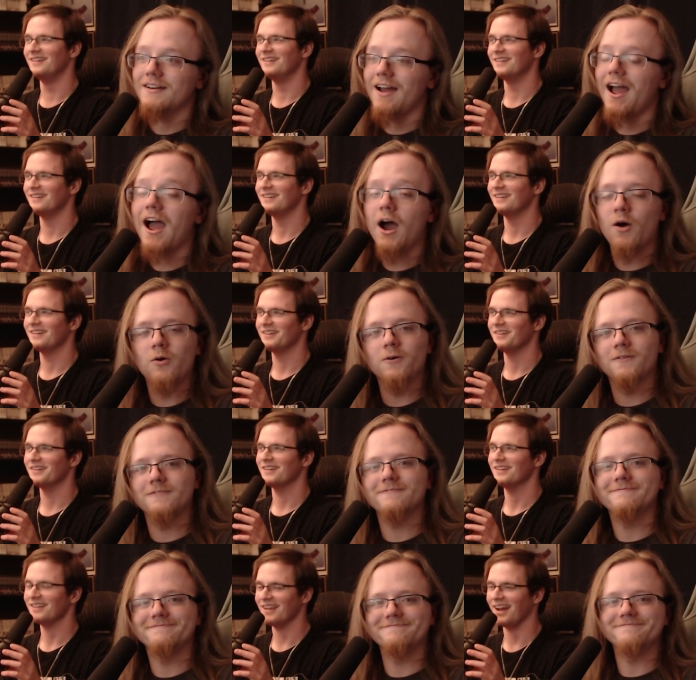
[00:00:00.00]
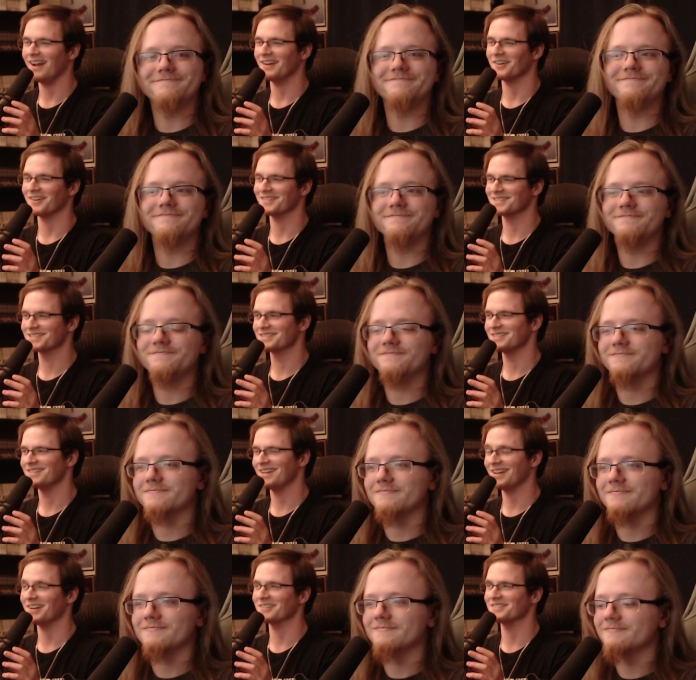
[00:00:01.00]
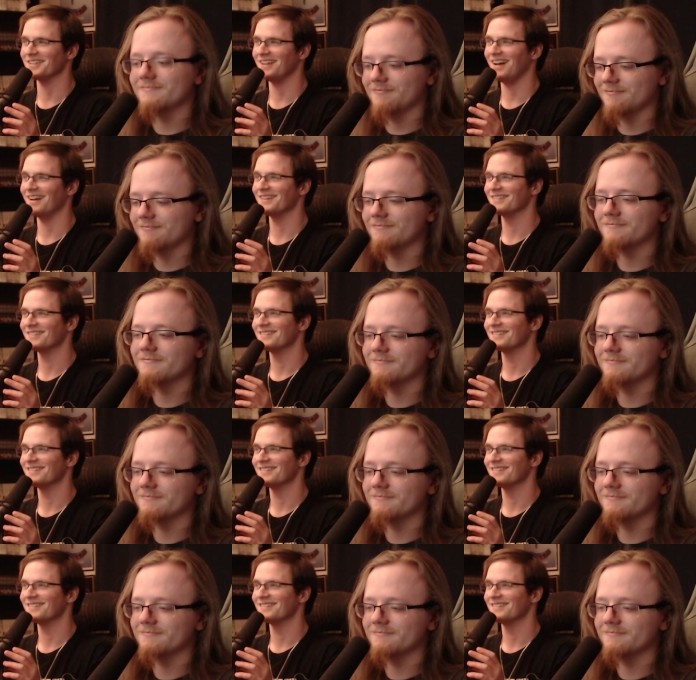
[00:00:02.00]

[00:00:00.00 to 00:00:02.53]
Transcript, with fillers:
Speaker 1: Ow. Yeah, it hurts. It hurts a lot.